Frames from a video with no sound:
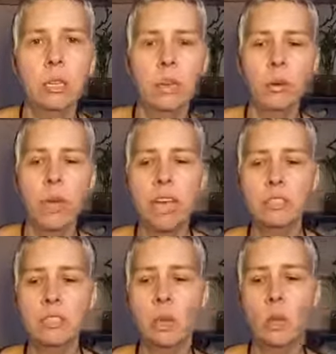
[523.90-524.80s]
Okay, and
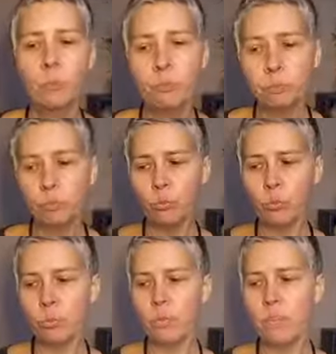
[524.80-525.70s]
so
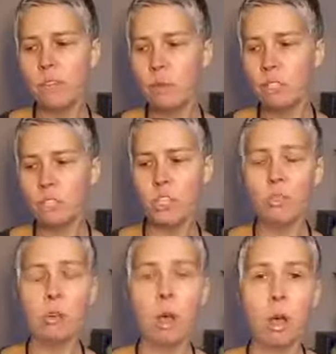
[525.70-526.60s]
if those tissues
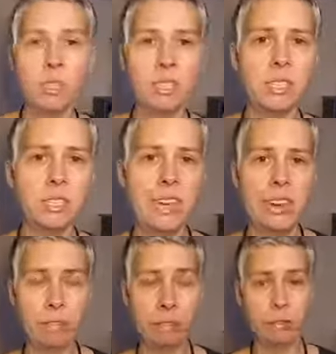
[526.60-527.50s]
are always in a state
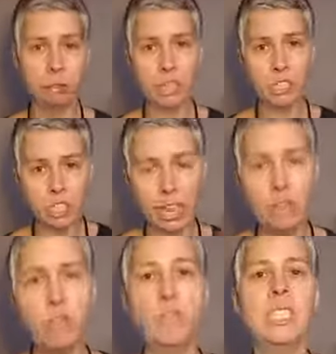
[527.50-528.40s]
of inflammation and now
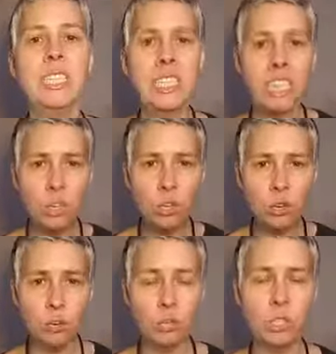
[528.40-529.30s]
you
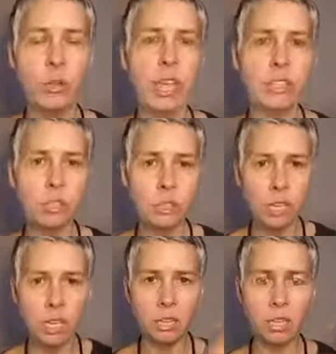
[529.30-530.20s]
continue to enter
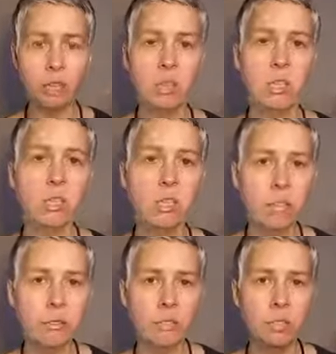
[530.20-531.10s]
in, you know, these
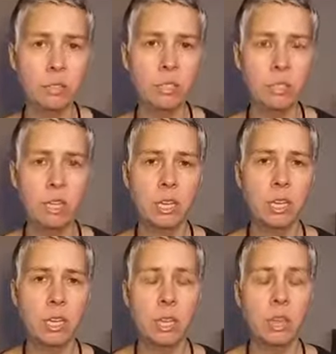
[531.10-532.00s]
junk foods,
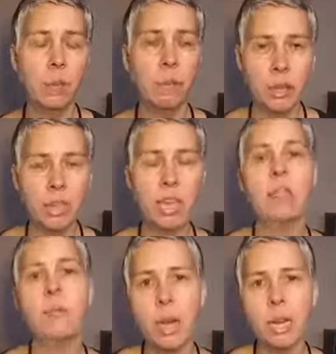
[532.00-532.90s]
the, again,
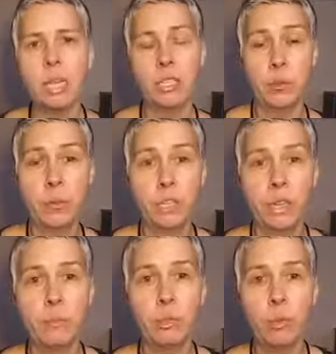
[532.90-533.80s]
the body is going to
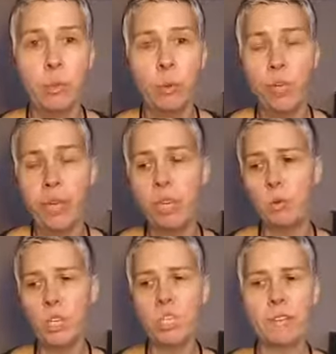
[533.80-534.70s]
come to a point and we
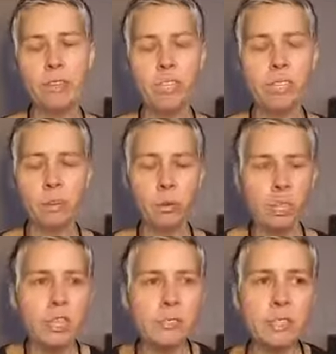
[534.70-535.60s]
each have a, you know,
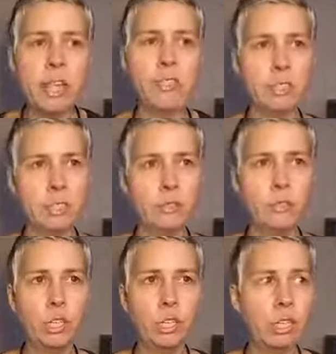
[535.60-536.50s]
each of us has a
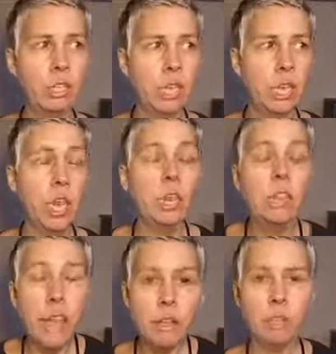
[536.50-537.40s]
different
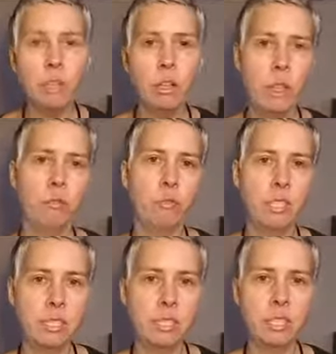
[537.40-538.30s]
level of
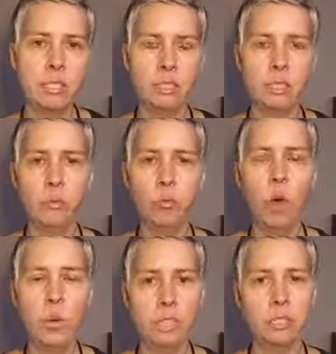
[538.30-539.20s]
resiliency of what
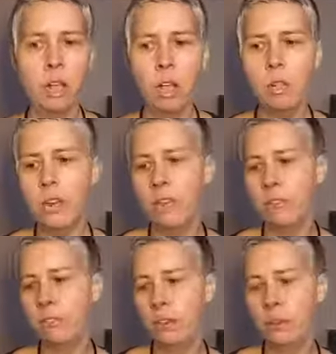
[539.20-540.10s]
we can tolerate.
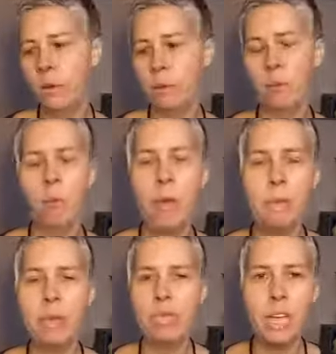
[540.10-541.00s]
You know, it might
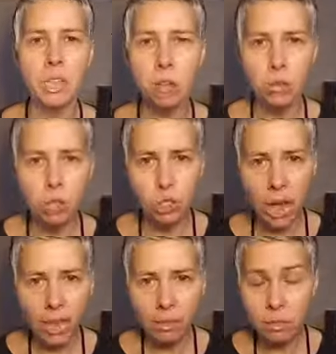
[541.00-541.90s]
be a 10 year old
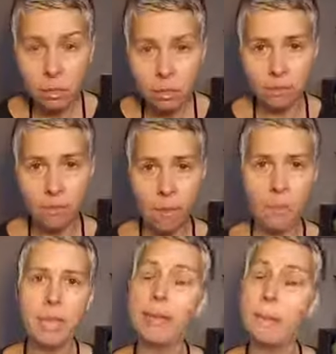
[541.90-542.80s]
child that's
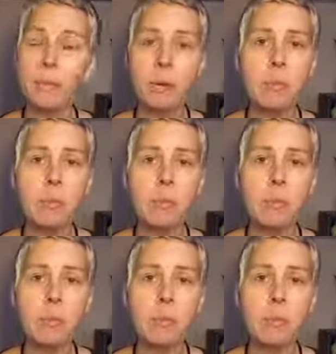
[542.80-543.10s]
vomiting up their